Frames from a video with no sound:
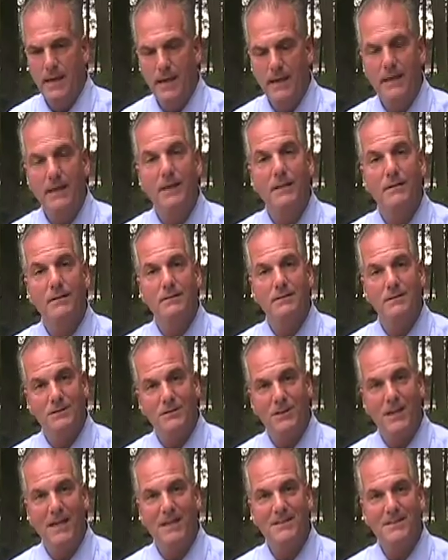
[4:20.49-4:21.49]
And he
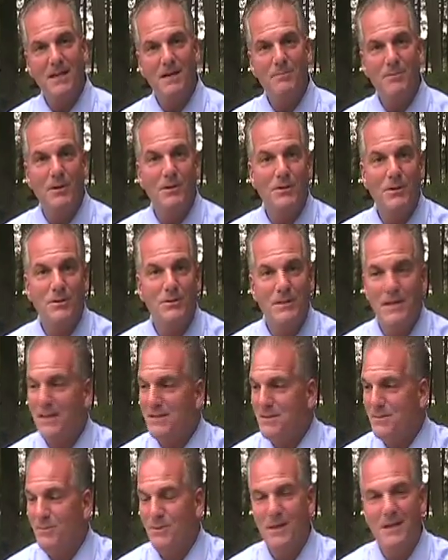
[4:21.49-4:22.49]
stands up, and it turns
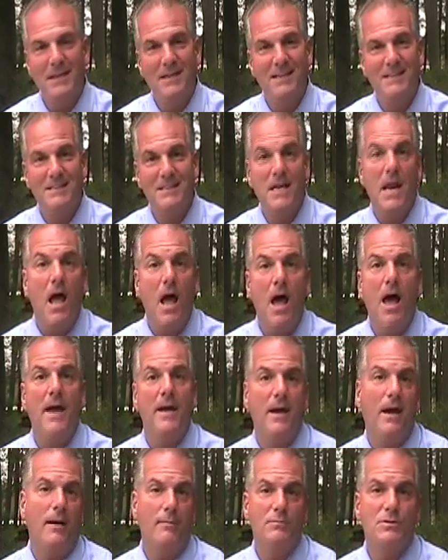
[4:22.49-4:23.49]
out to be, he said,
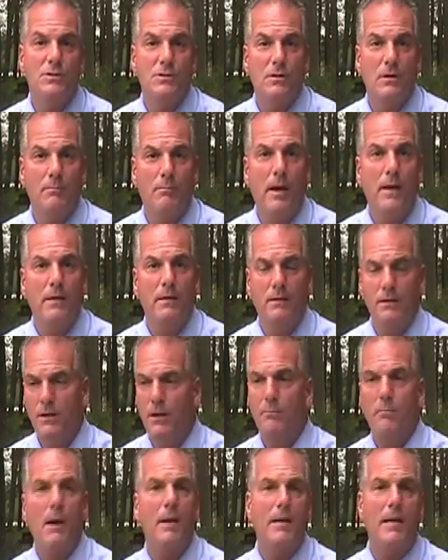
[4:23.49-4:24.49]
hi,
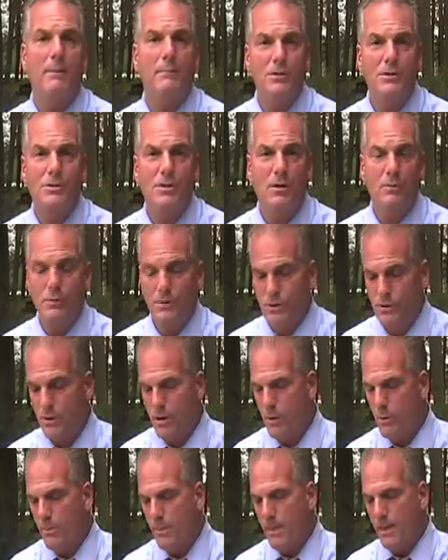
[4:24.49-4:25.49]
my name is
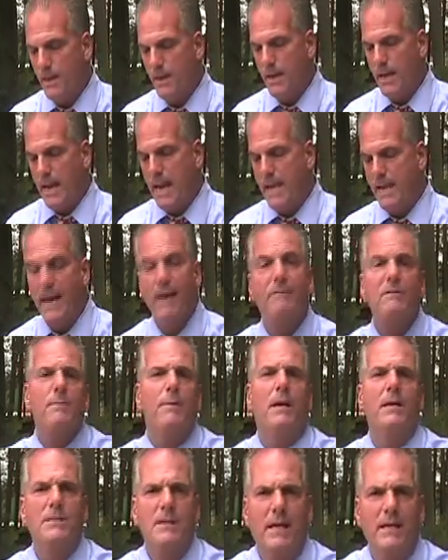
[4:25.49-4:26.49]
so-and-so, and
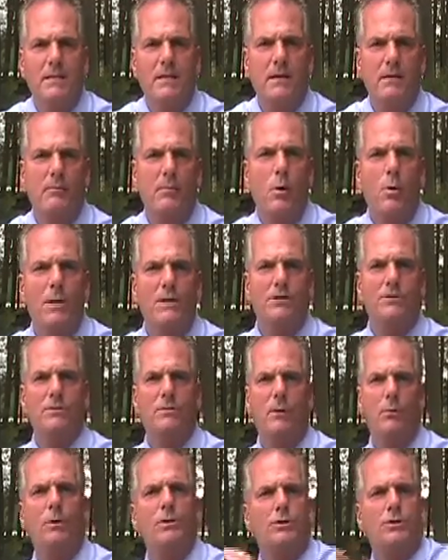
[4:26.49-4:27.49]
everybody's asking him questions
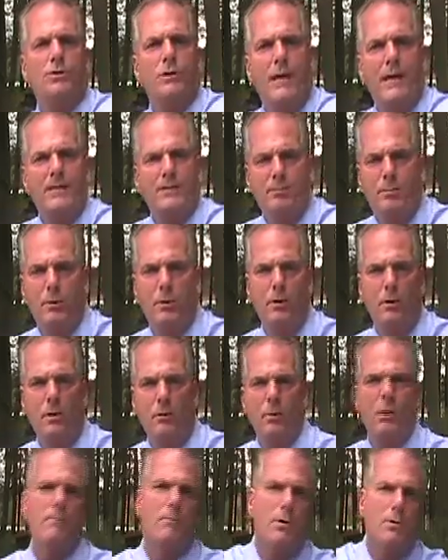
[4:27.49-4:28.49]
about what's your next book,
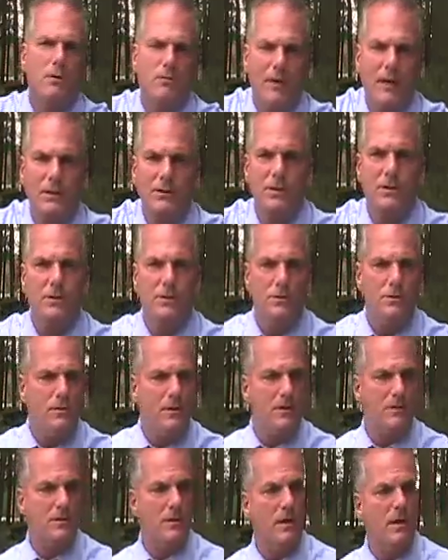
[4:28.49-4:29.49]
and what motivates you to do
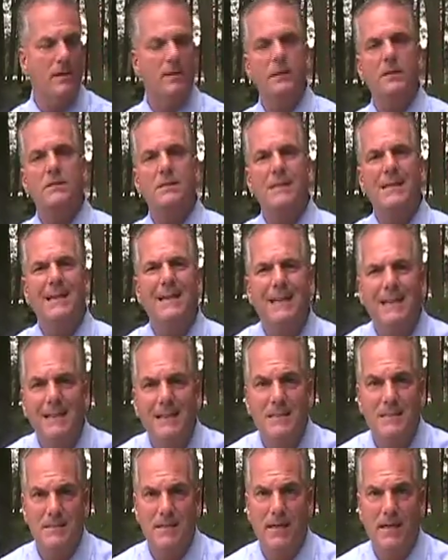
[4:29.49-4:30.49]
this. This
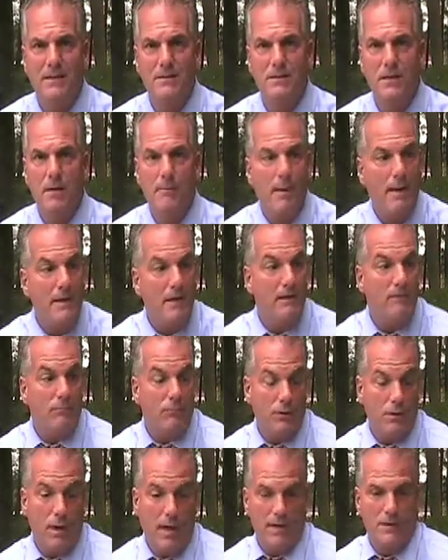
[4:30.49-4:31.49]
kid stands up. I didn't
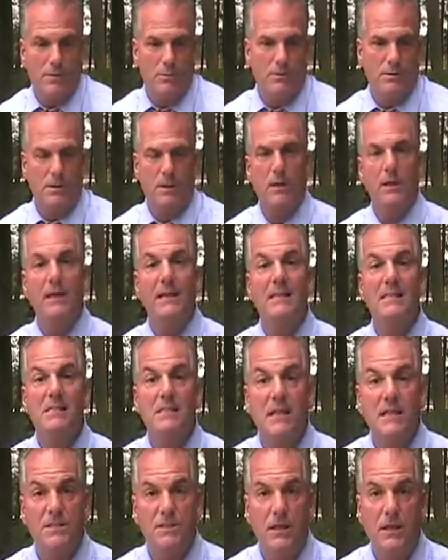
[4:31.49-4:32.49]
even realize it was a kid. He's
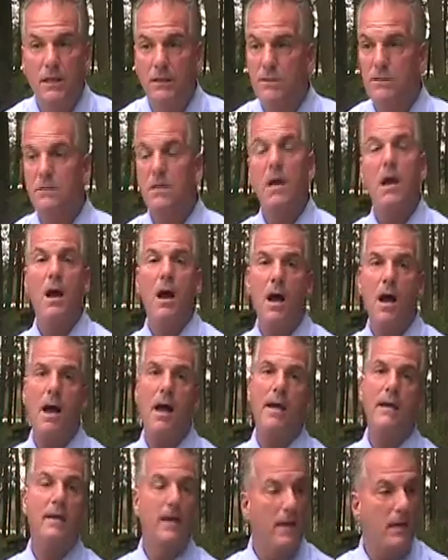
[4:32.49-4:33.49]
16. He says,
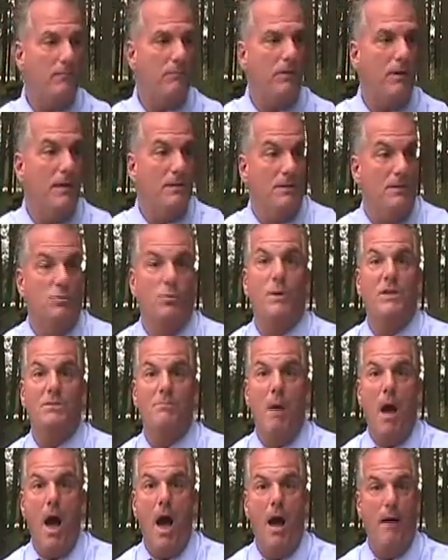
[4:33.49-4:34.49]
hi, and I realize he's with
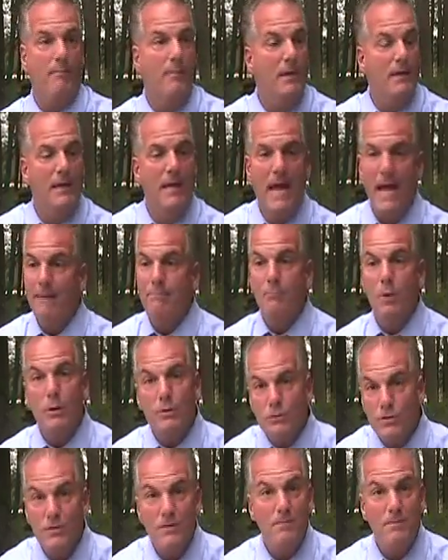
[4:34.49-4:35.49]
his mom. And
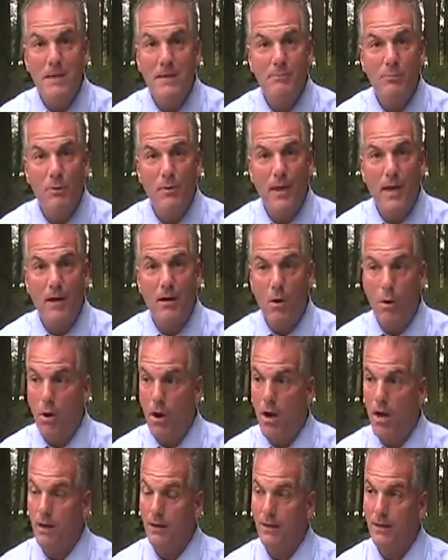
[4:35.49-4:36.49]
most of the people there
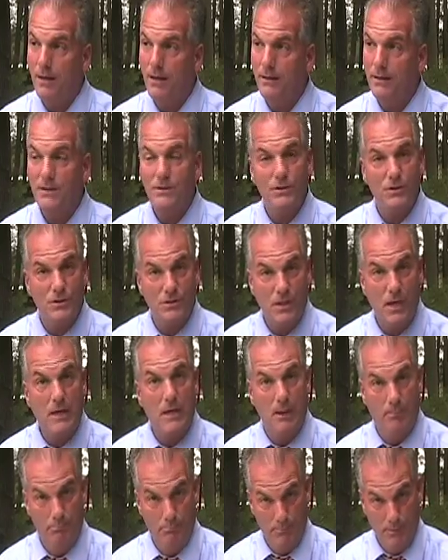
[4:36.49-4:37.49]
are, let's just
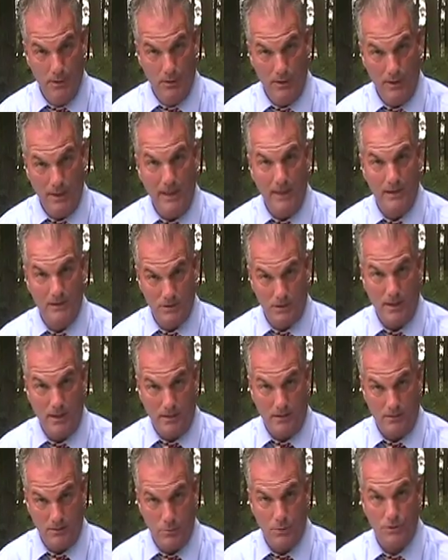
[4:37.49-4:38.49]
say, middle-aged,
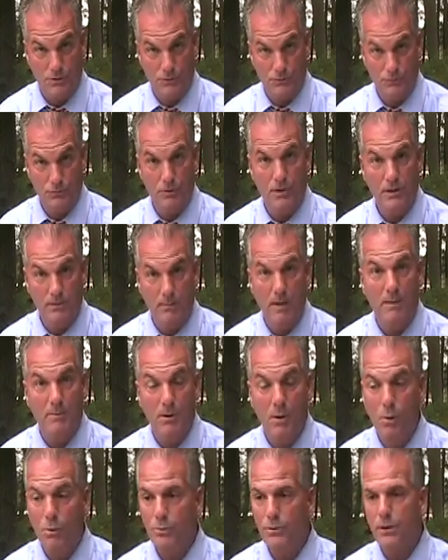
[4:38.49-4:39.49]
like yours truly, and
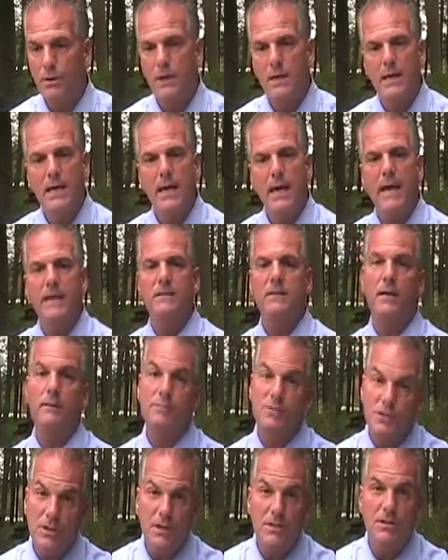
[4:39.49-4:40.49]
maybe older. He said,
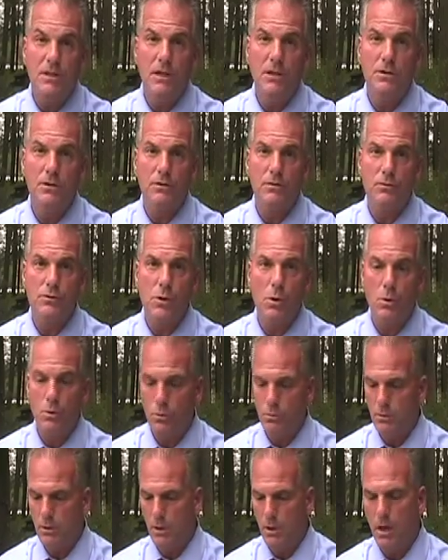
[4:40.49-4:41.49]
I'm 16 years
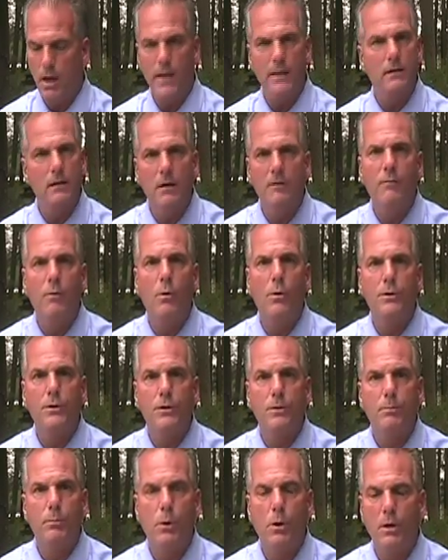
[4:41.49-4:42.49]
old. I love all
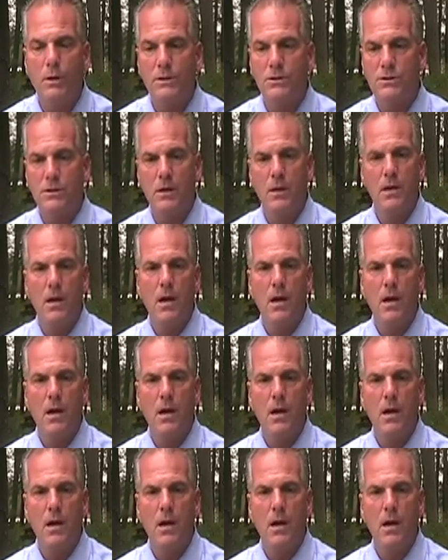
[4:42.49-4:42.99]
your books.